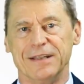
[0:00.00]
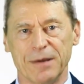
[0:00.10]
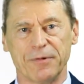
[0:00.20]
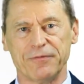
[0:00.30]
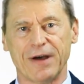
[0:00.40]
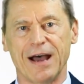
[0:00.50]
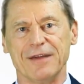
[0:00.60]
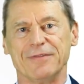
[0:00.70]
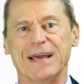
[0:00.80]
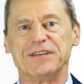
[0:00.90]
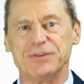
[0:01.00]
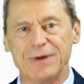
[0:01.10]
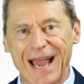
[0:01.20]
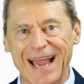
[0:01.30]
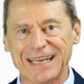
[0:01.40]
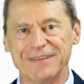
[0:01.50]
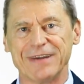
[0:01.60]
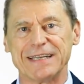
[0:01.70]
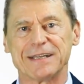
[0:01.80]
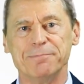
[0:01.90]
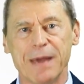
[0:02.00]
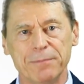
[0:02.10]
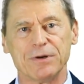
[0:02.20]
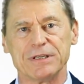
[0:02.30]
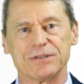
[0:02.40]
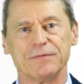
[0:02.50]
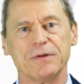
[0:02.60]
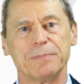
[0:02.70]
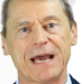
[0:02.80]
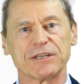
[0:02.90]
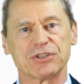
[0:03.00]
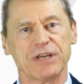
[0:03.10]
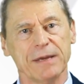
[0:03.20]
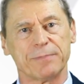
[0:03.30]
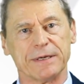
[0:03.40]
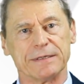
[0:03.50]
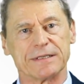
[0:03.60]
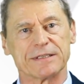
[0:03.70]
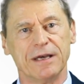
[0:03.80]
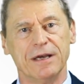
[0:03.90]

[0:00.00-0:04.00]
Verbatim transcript: Number five, as you activate the memories of your past champions,